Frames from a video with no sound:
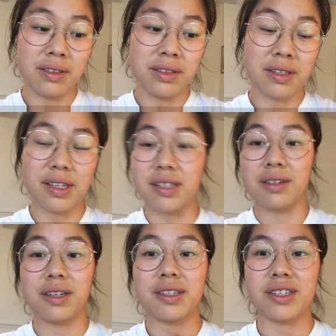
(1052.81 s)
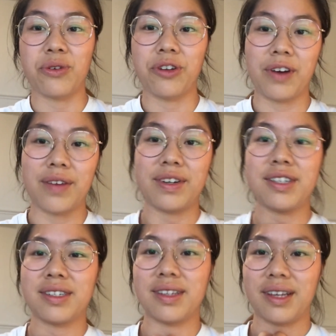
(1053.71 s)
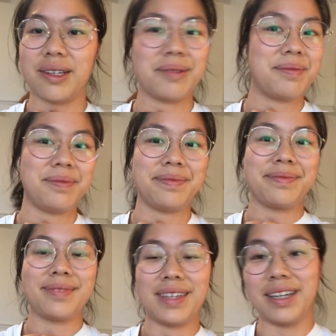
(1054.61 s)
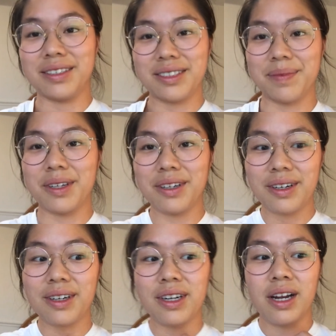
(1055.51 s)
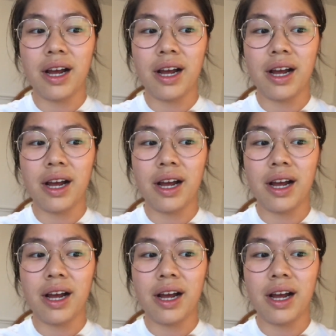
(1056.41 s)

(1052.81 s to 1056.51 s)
6:30, 6:45ish, and then I did some dinner.